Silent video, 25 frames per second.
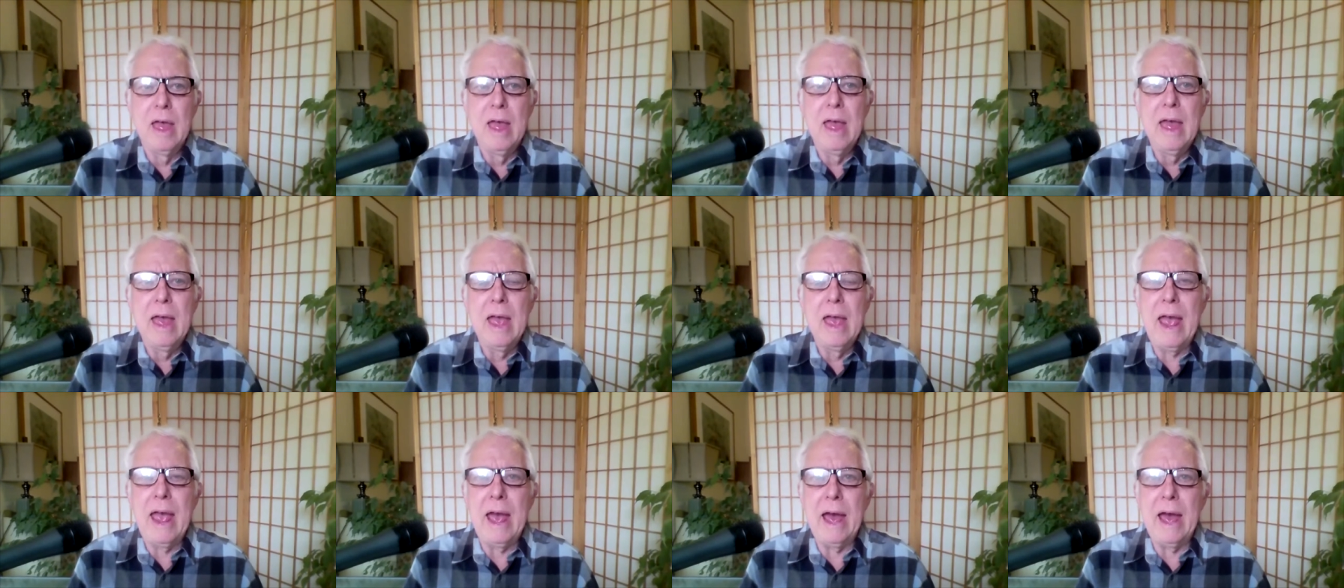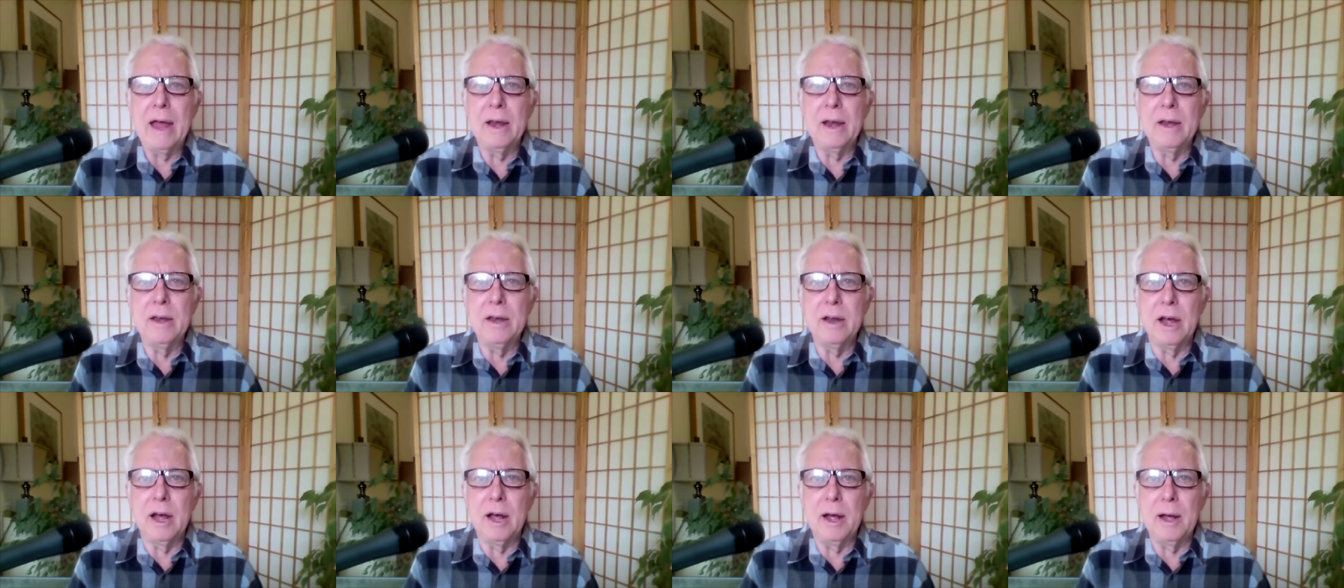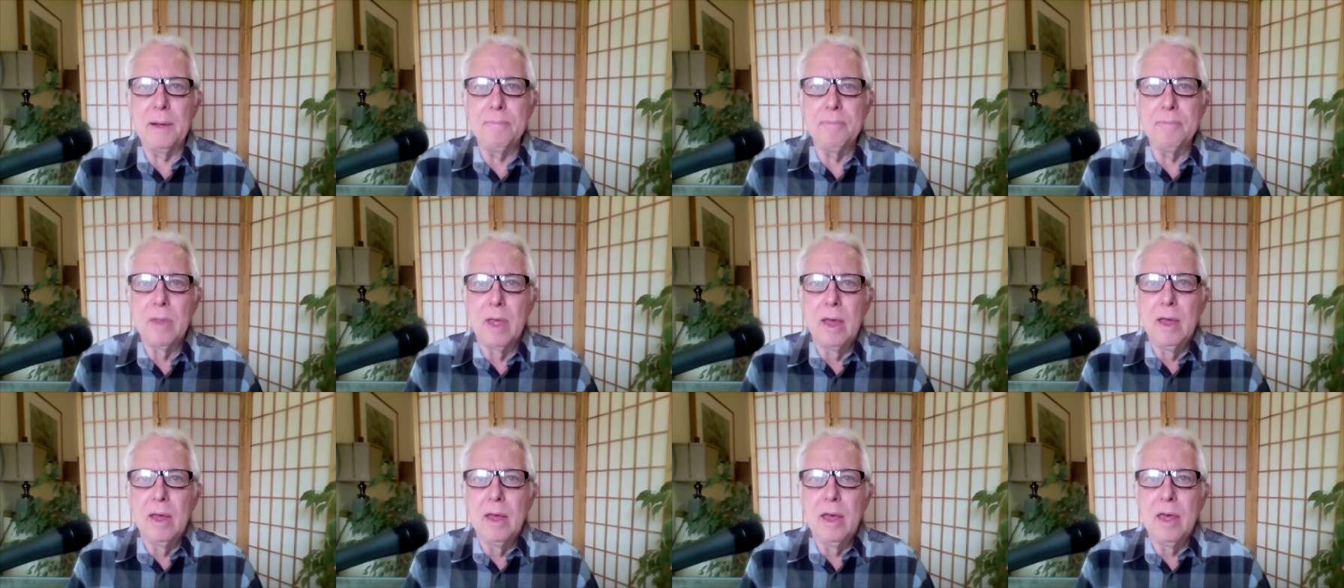And uh,
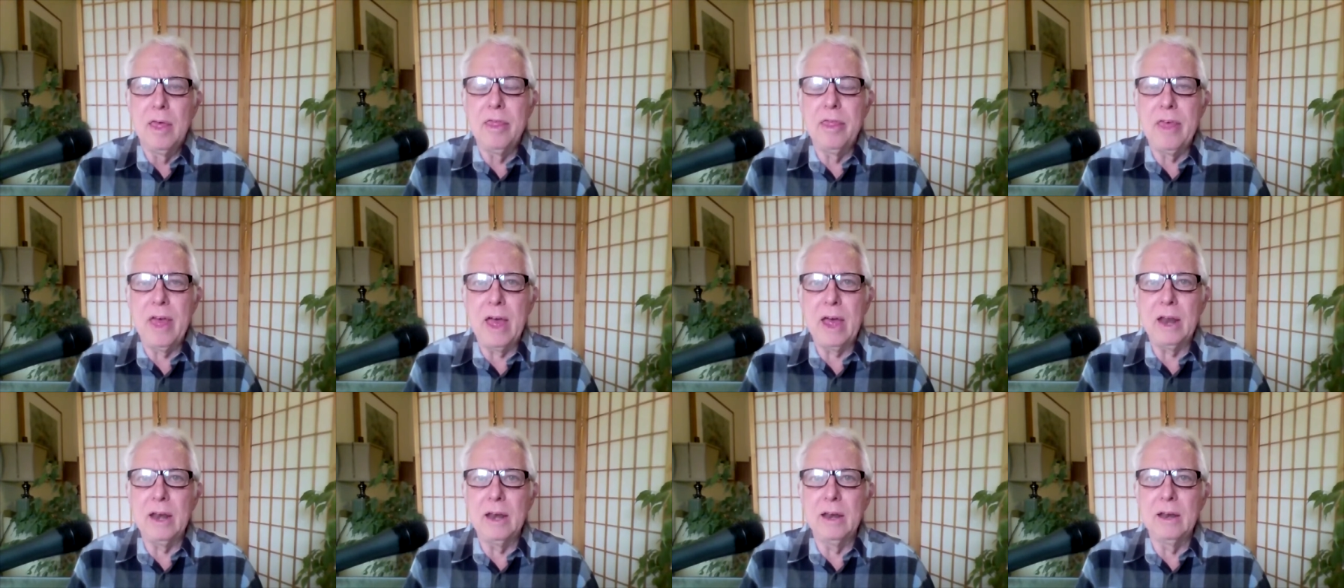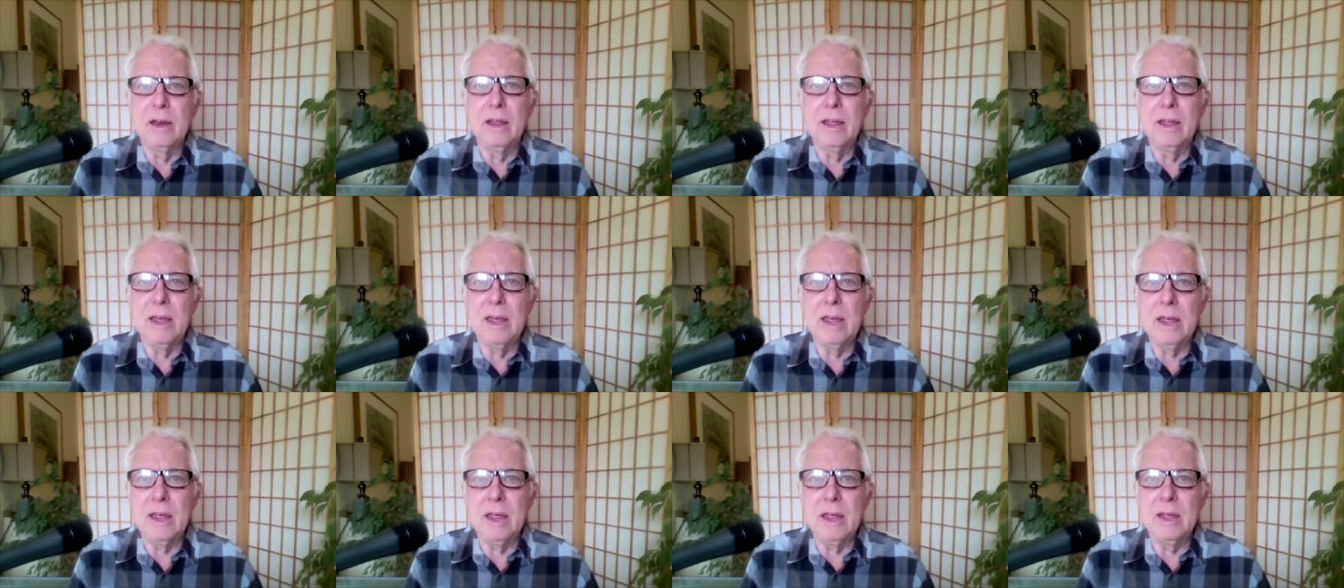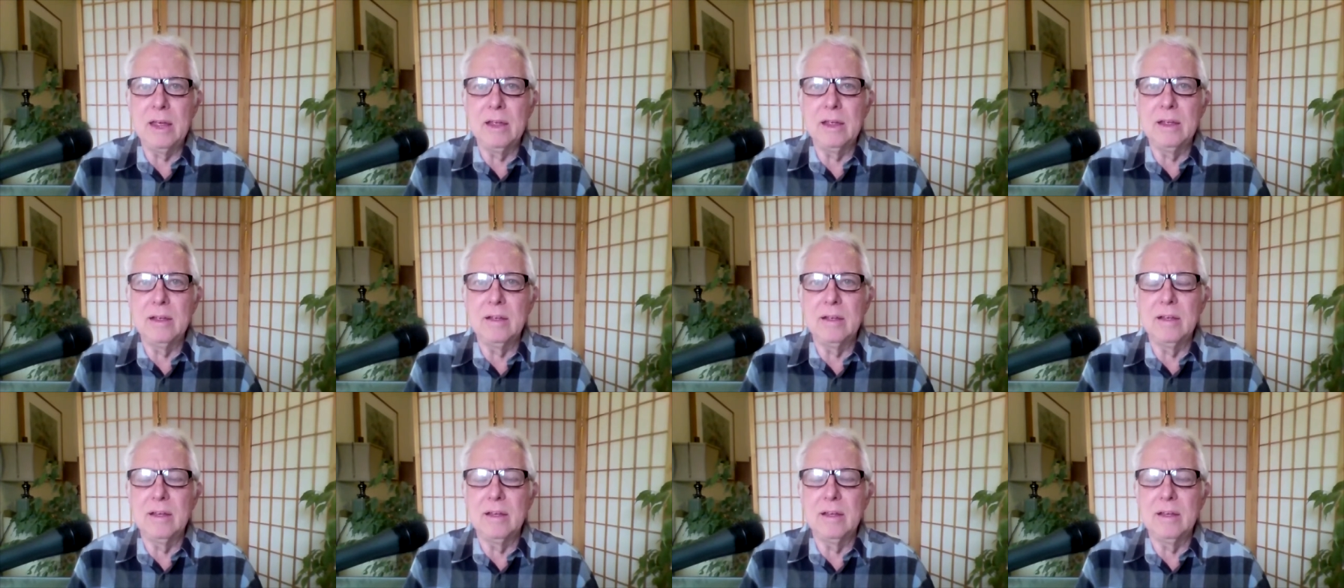then he,